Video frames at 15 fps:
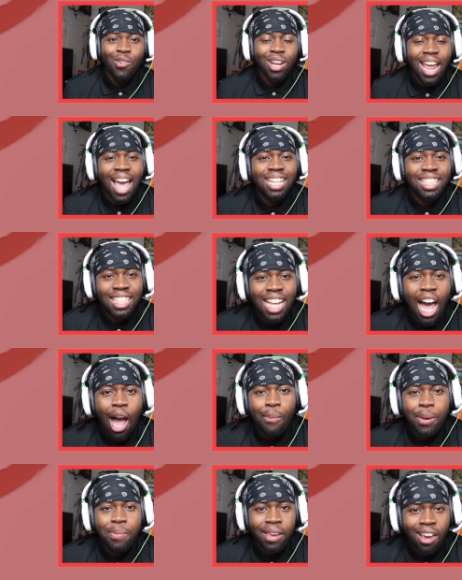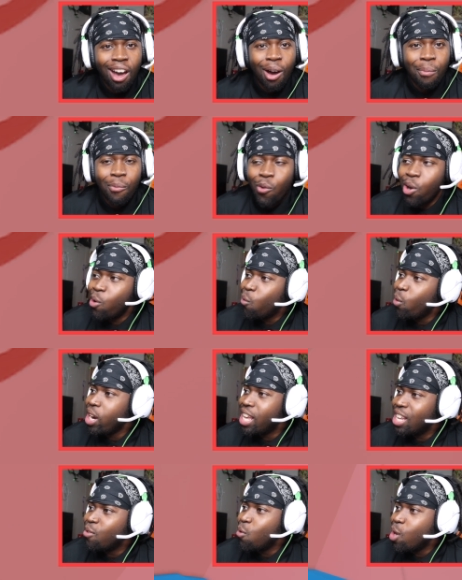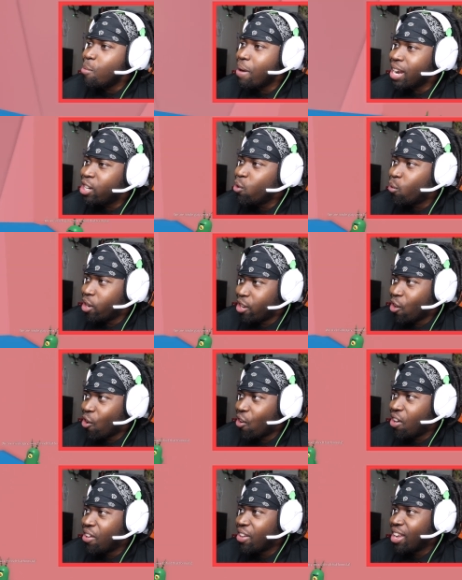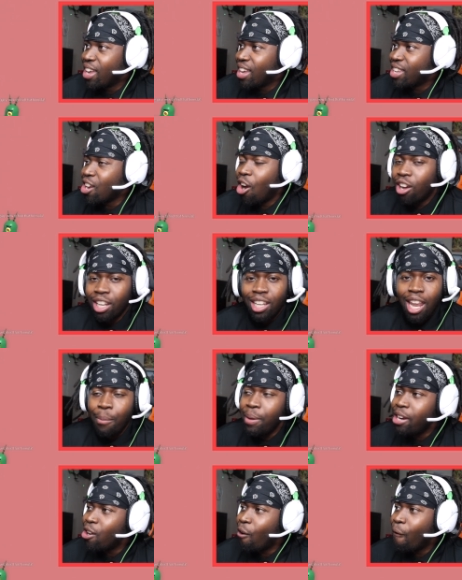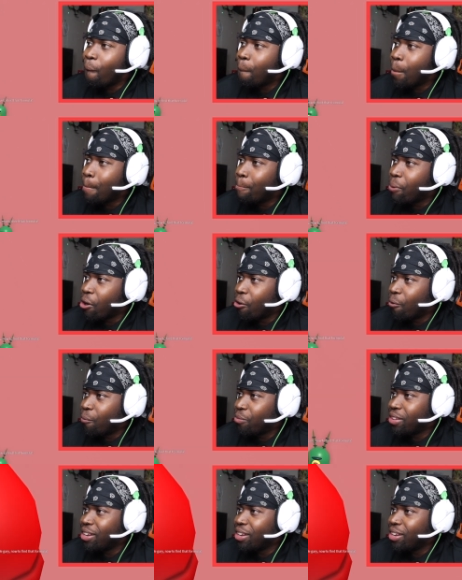what has this obby become? What what is, what am I doing, y'all? Y'all, let me know, bro.